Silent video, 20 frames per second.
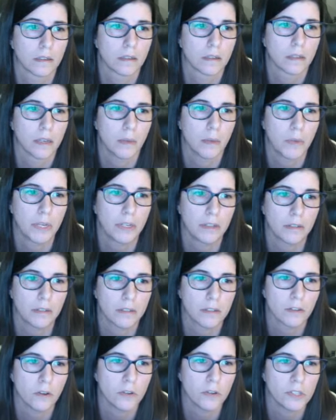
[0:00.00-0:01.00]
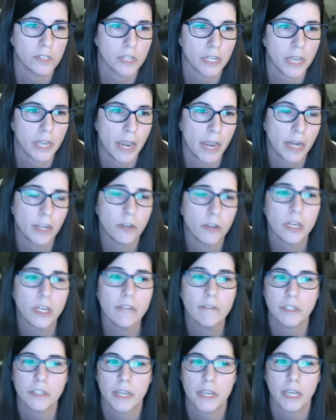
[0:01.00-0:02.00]
I mean, as close as I can. You could
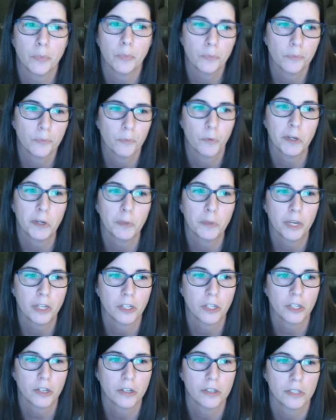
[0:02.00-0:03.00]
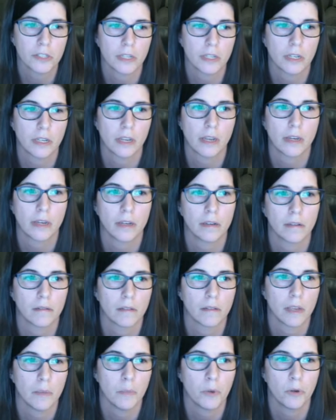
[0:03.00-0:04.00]
even take real pictures and
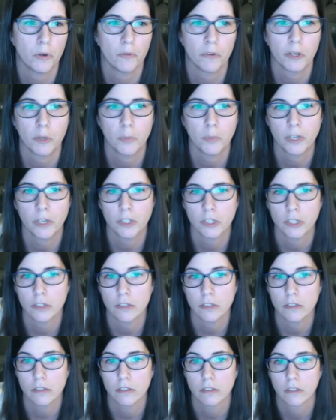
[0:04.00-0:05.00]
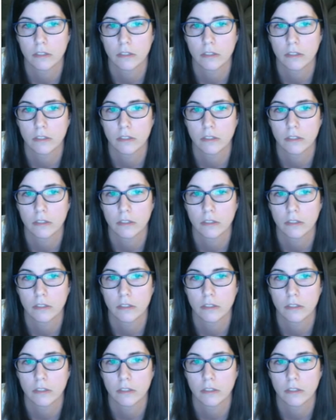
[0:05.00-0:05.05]
input real pictures.